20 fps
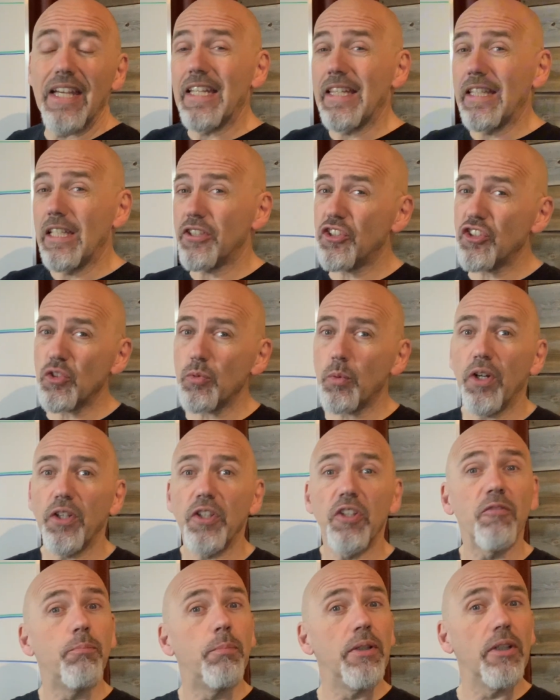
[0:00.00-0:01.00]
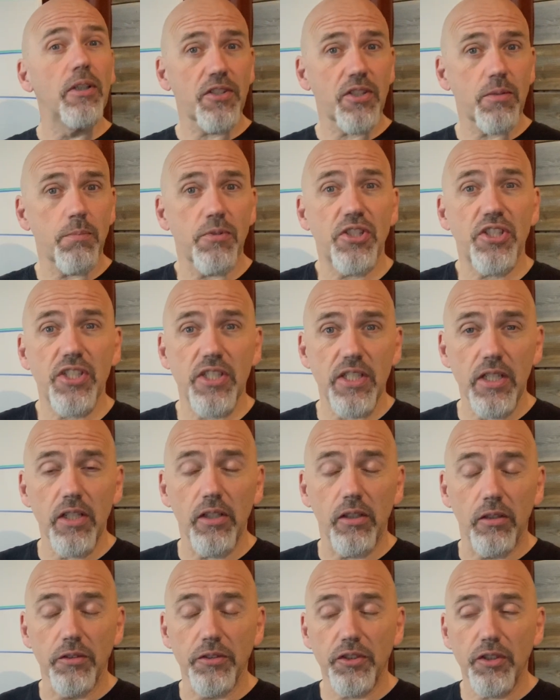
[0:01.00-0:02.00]
This is where you've built some
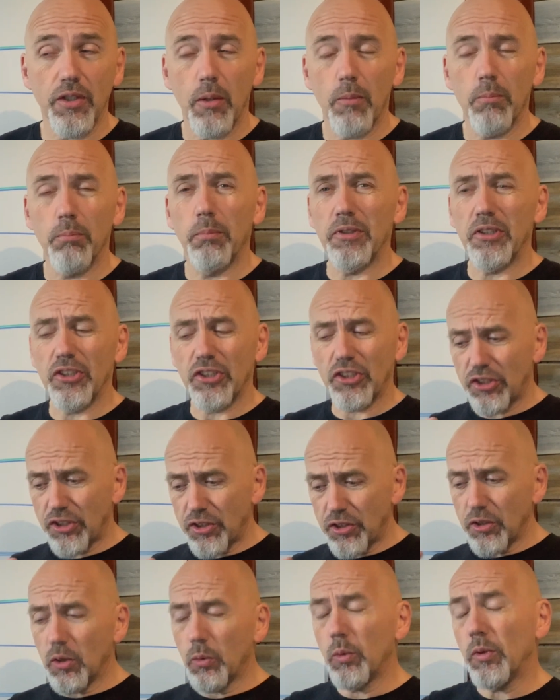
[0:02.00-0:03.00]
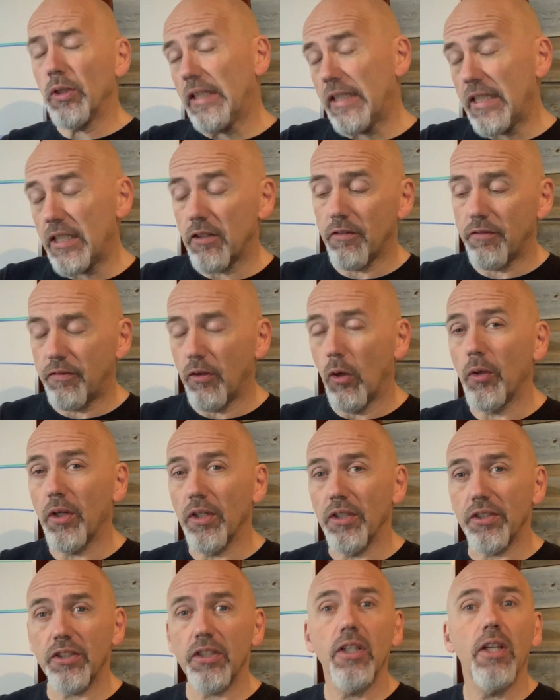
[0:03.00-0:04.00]
skills, but you still really need to
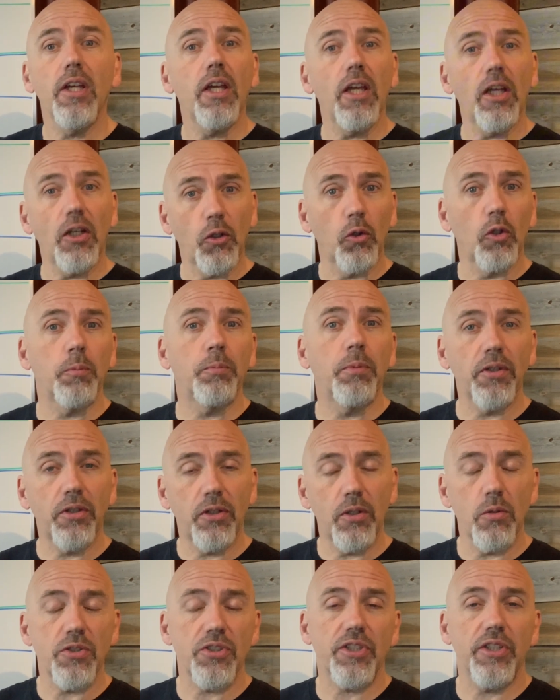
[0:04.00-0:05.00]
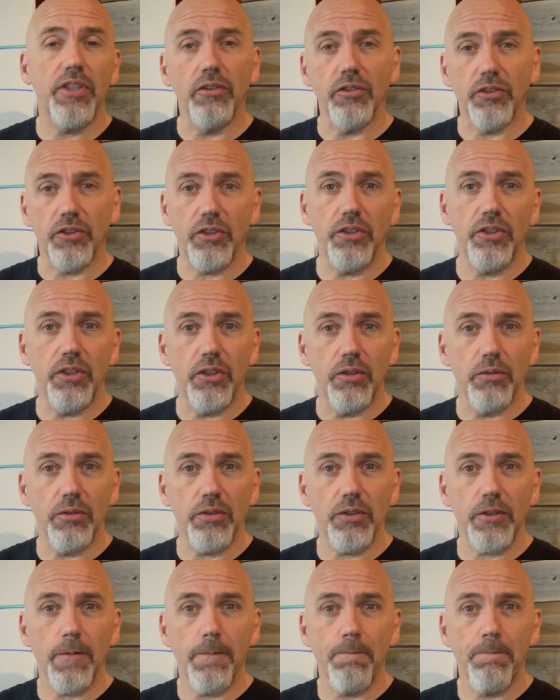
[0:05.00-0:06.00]
focus in order to put those skills to use.